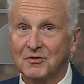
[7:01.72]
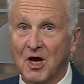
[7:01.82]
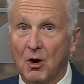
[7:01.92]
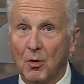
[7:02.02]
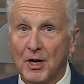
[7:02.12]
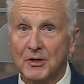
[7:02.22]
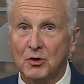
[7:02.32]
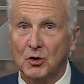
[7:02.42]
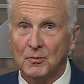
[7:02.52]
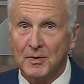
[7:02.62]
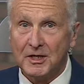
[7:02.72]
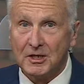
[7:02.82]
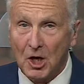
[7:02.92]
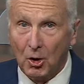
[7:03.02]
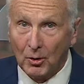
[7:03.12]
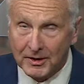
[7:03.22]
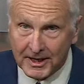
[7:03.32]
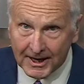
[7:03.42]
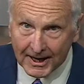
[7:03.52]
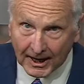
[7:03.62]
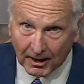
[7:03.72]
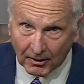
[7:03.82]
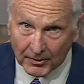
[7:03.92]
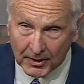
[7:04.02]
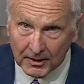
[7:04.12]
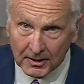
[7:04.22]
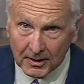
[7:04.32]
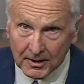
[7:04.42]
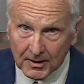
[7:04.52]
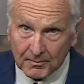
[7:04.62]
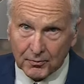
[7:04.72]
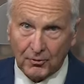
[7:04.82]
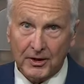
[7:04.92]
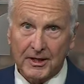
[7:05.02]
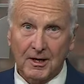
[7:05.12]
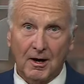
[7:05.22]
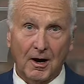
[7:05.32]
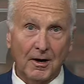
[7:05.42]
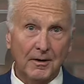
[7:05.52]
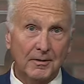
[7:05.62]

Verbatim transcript: Goin could be going down pretty hard.